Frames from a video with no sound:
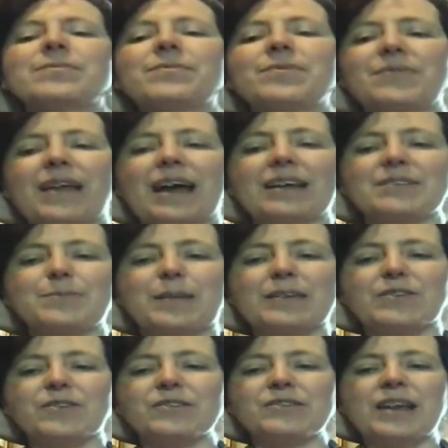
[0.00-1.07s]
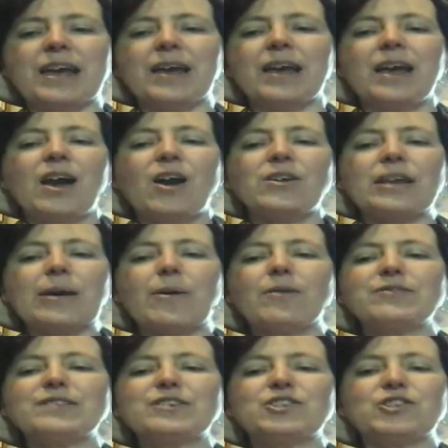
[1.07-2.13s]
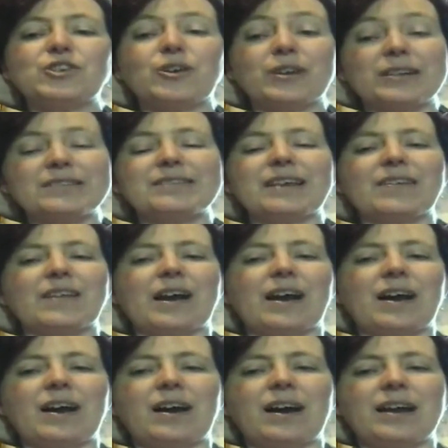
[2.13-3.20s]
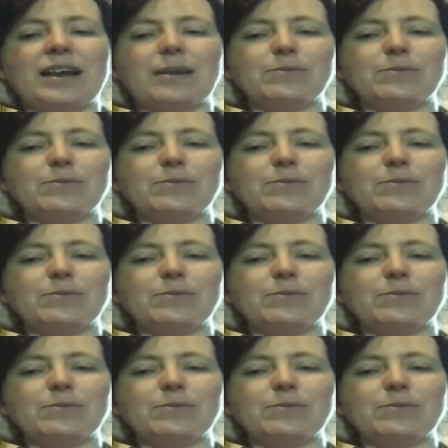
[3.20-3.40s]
That's better, isn't it? Now, obviously, she's not going to sit that high.